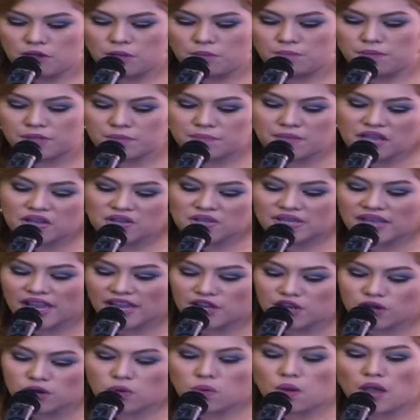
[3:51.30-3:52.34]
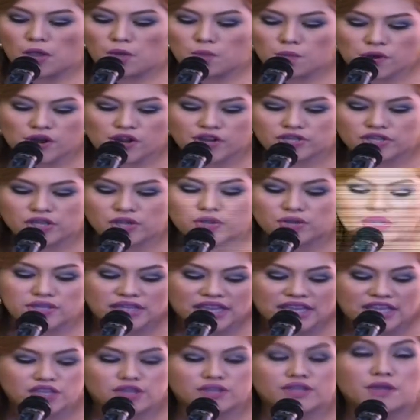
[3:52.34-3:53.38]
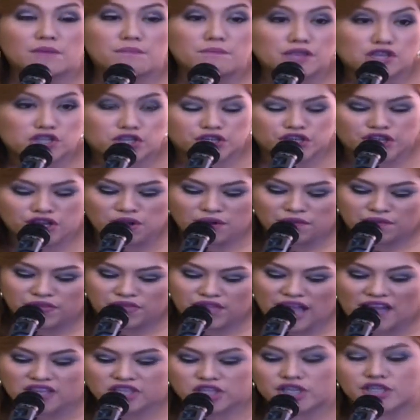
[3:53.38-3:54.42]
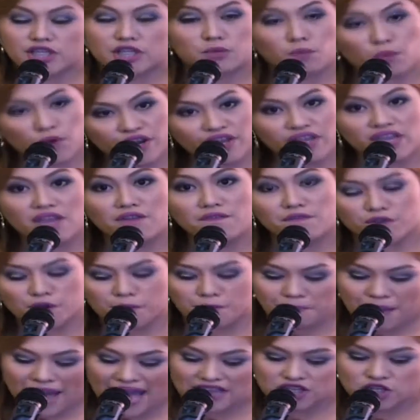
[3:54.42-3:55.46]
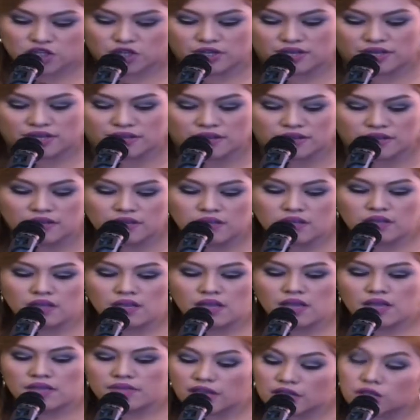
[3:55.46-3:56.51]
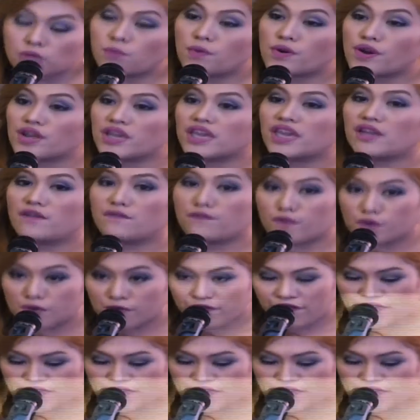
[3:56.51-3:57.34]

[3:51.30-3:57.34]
but because I know I work to continue the mission of not just working for passion, not working for